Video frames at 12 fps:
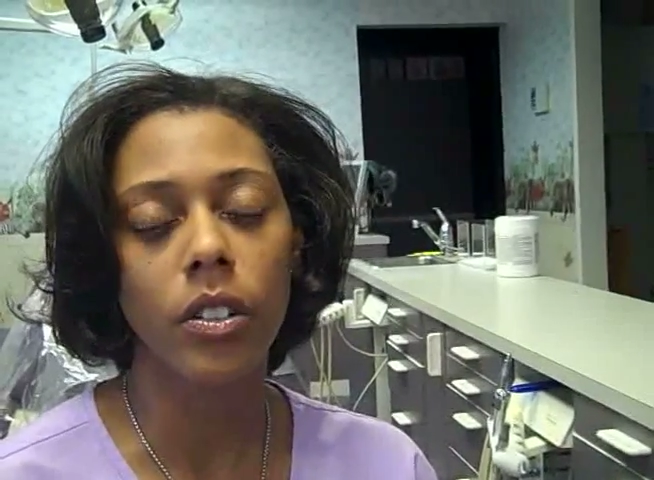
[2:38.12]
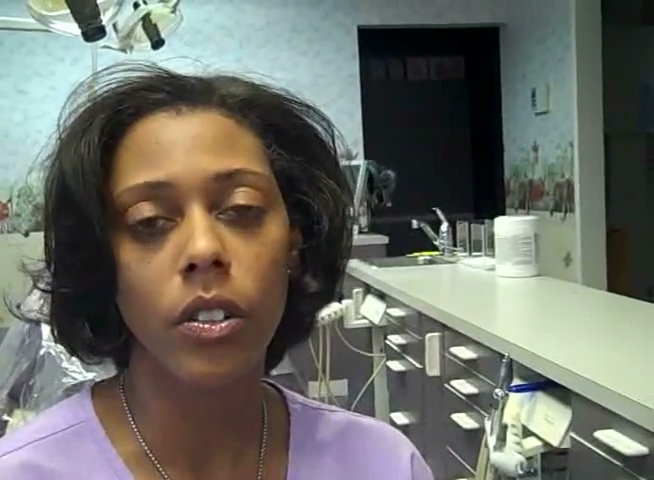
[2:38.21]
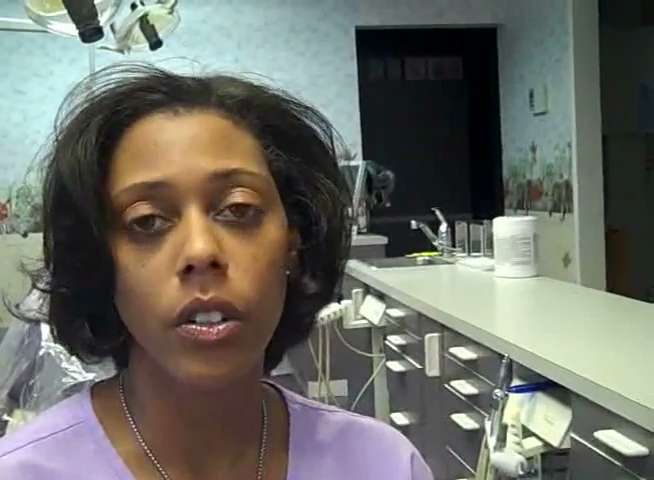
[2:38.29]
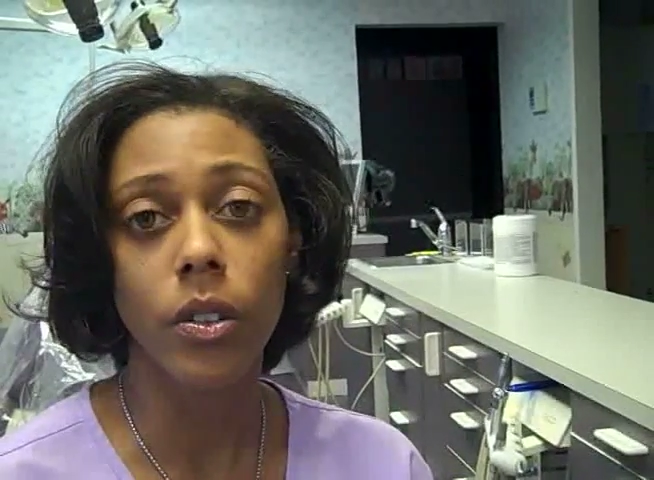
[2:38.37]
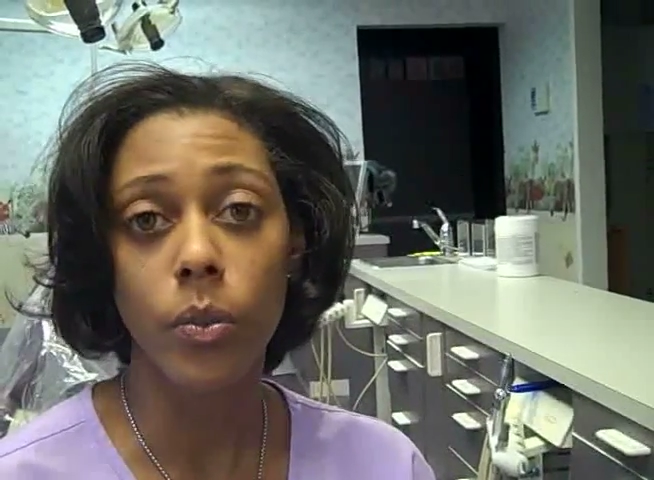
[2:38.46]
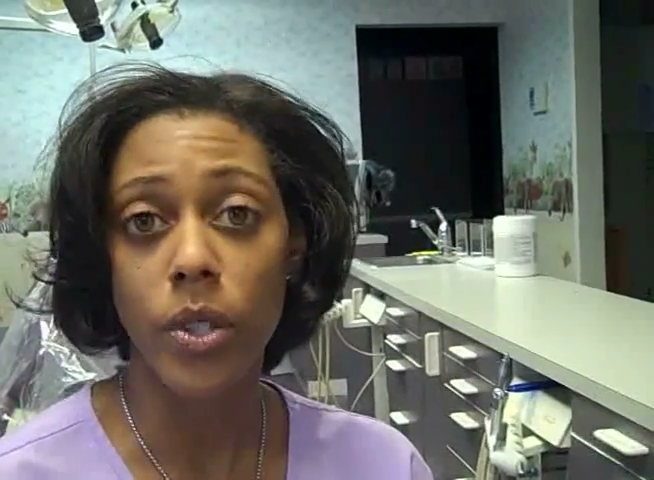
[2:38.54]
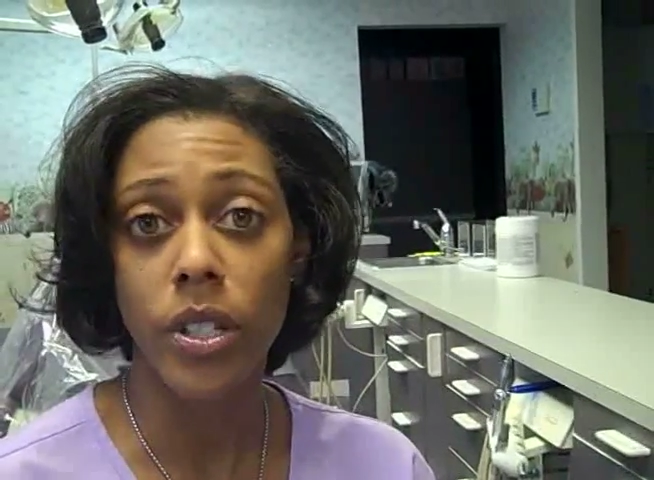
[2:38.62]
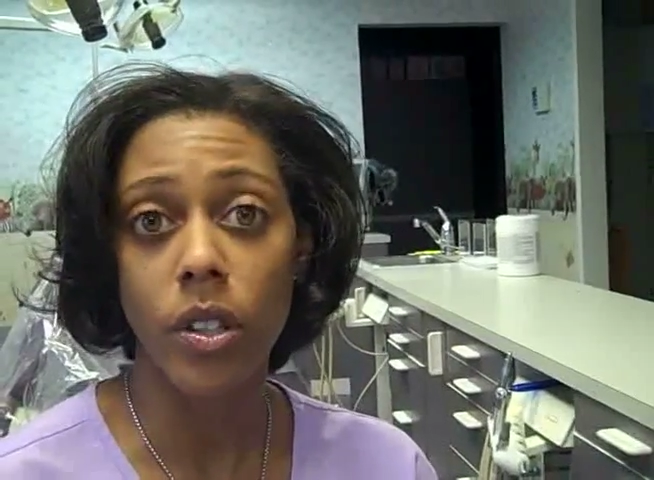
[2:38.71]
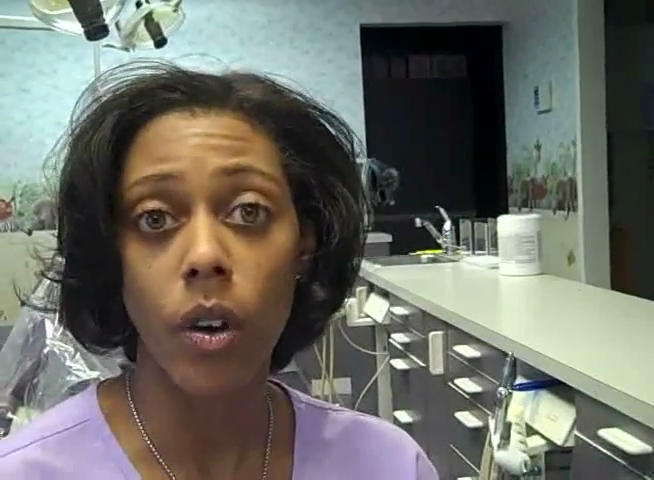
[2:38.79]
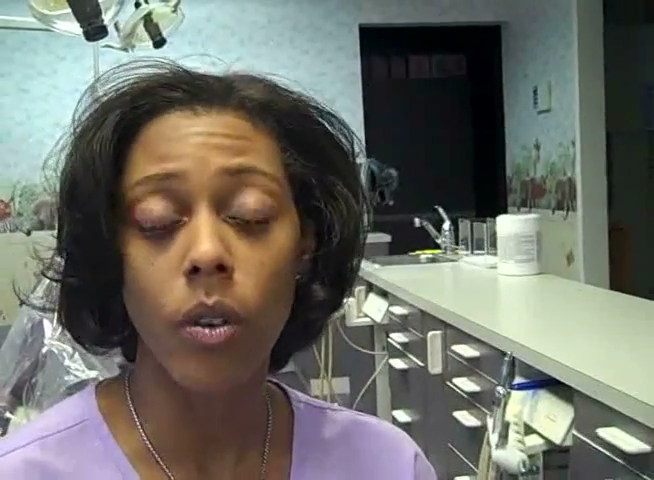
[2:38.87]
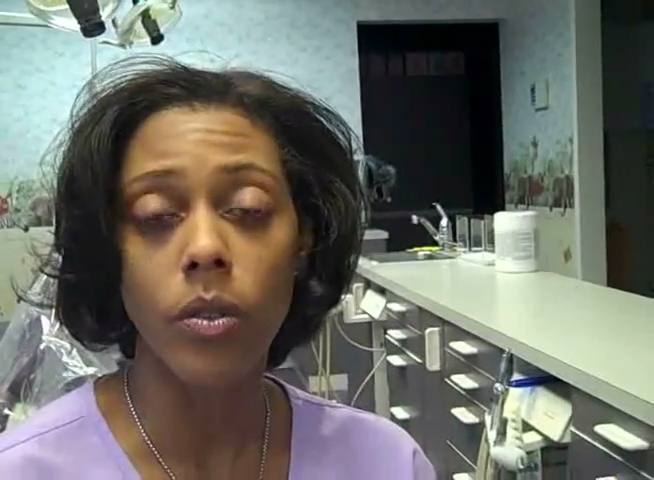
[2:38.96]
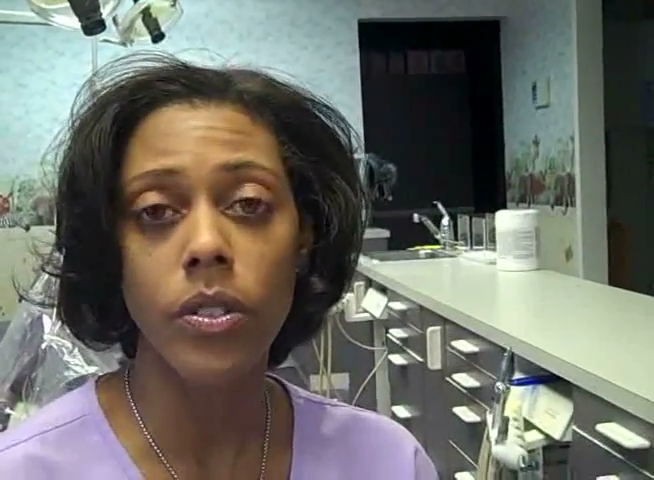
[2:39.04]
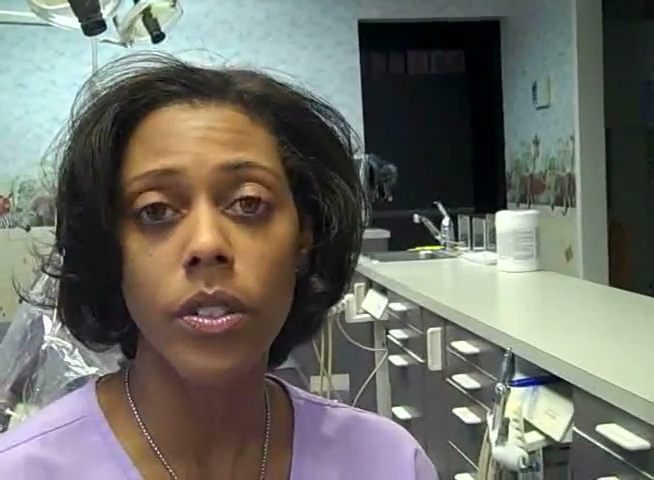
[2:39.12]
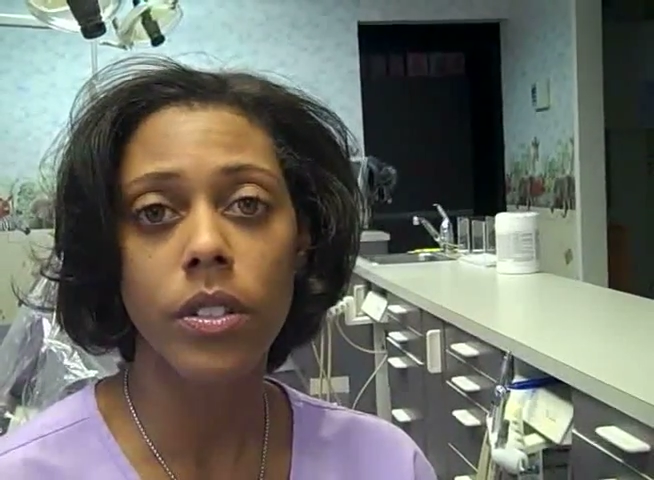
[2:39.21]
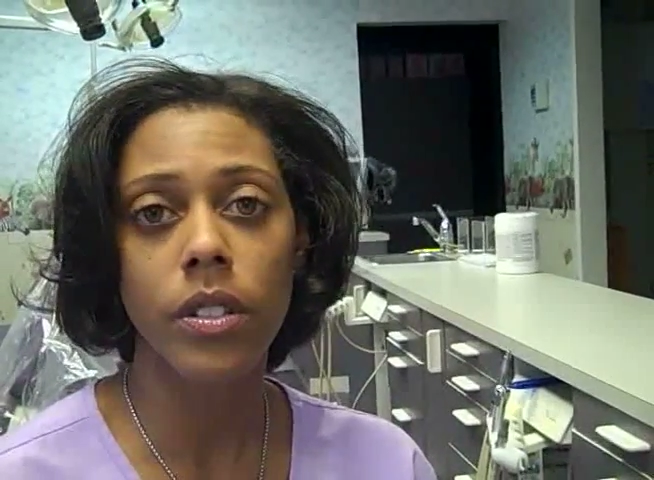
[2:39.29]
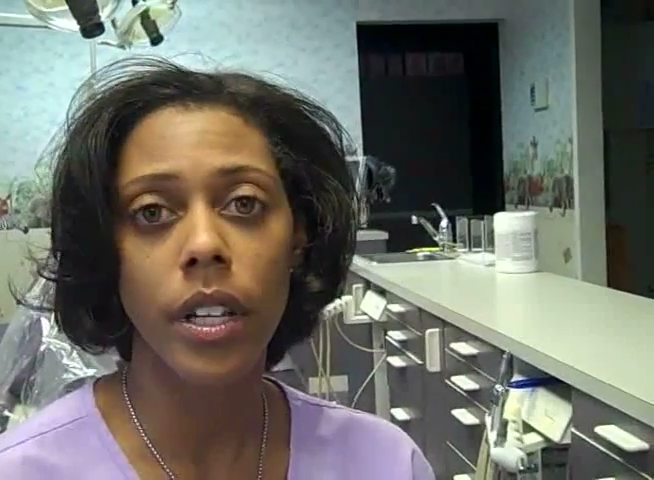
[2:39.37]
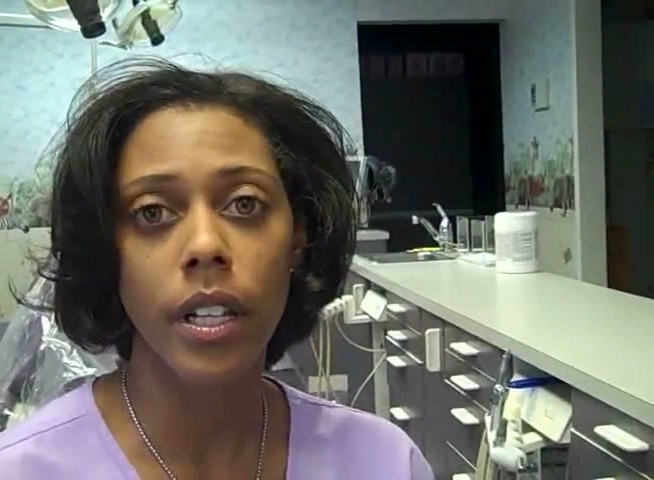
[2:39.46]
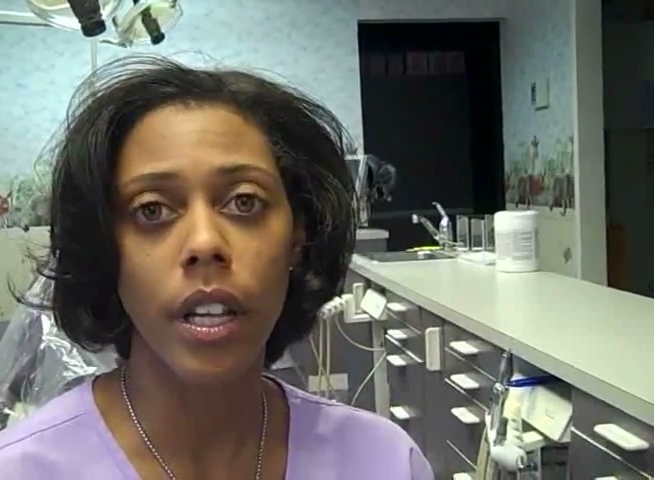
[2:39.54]
good
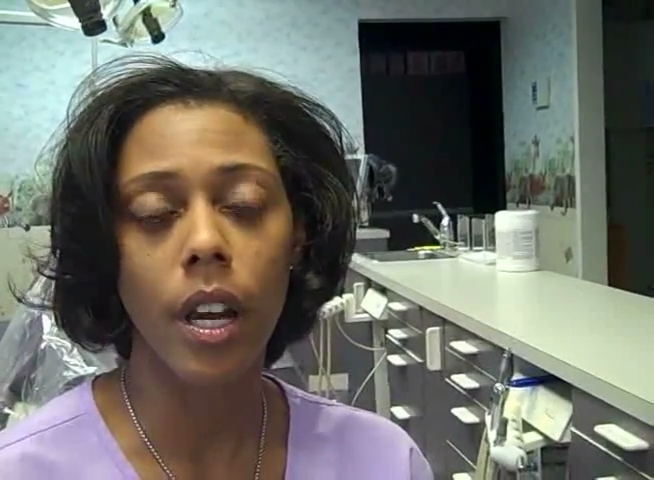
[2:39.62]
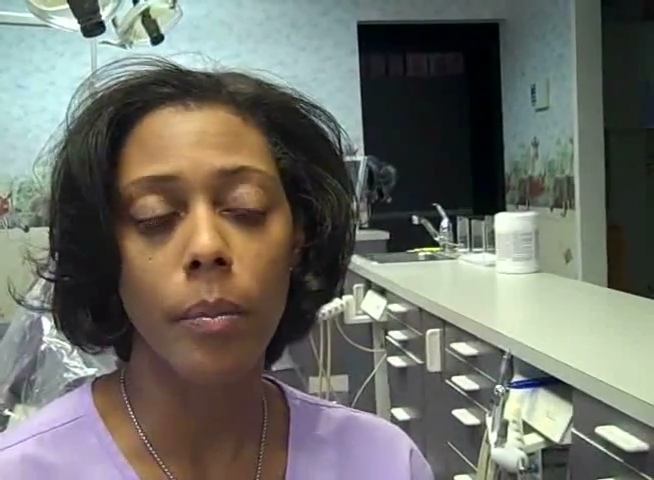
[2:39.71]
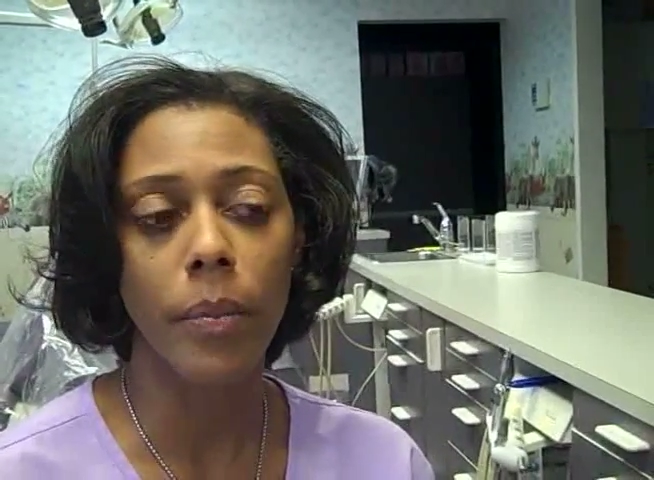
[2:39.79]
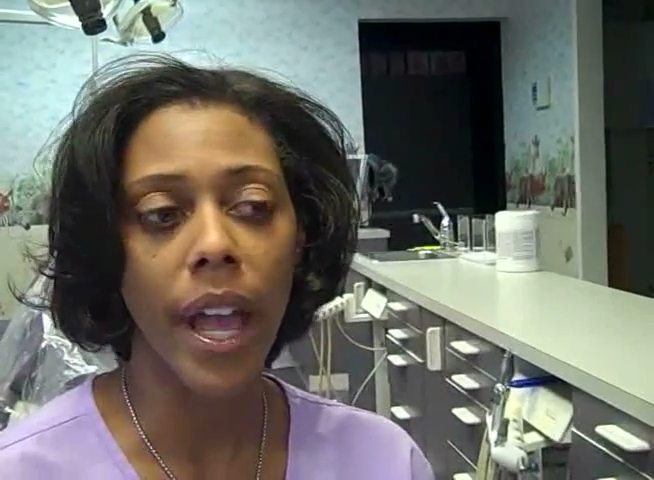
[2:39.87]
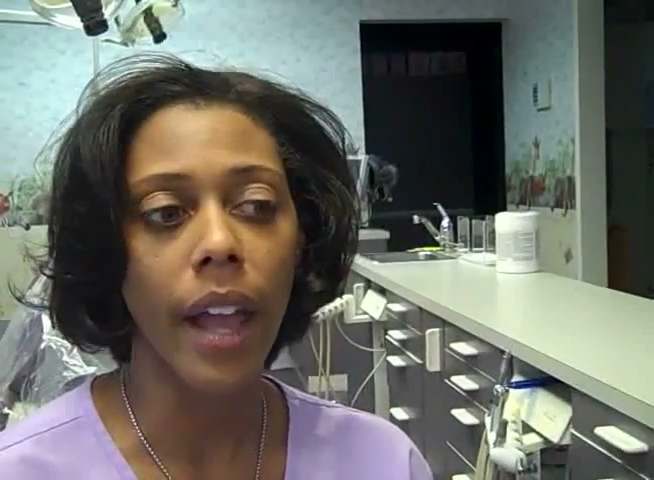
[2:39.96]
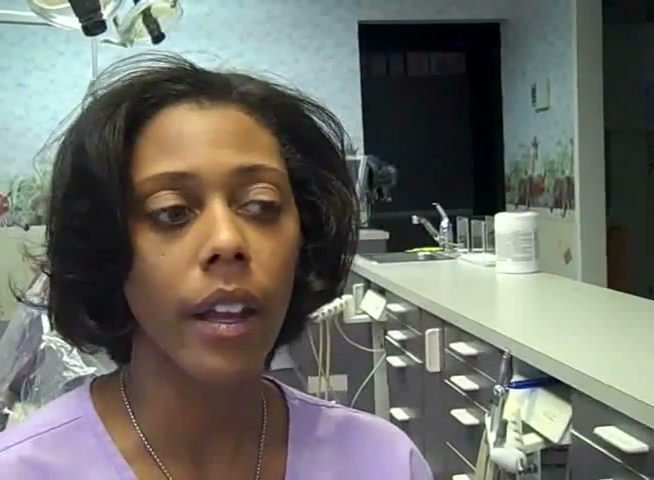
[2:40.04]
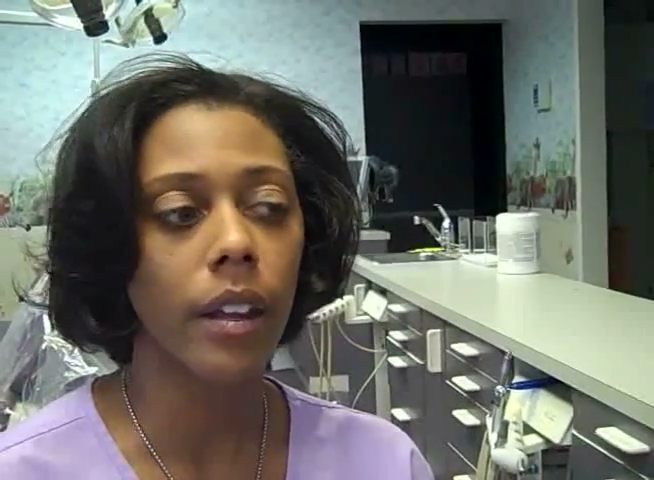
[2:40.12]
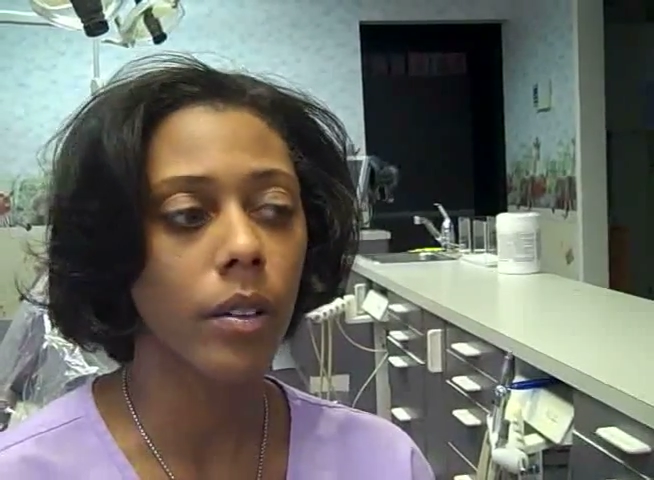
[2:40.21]
results and come back